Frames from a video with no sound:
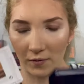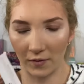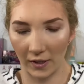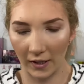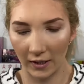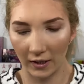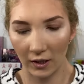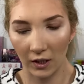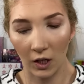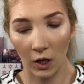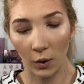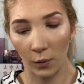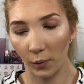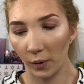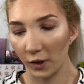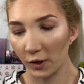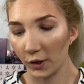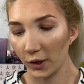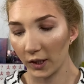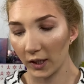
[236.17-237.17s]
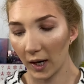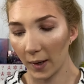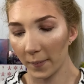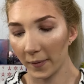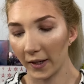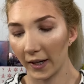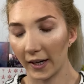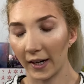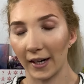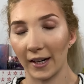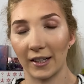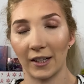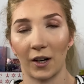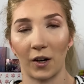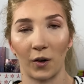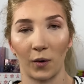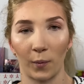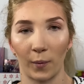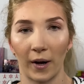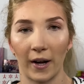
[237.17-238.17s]
these, which Come and Get It is a
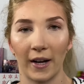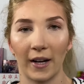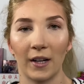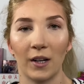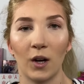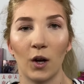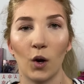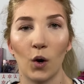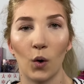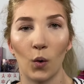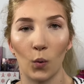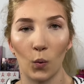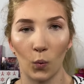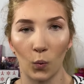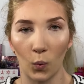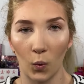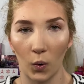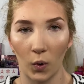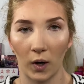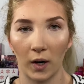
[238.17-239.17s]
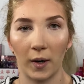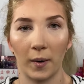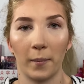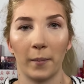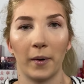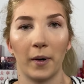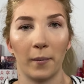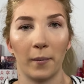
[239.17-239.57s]
great warm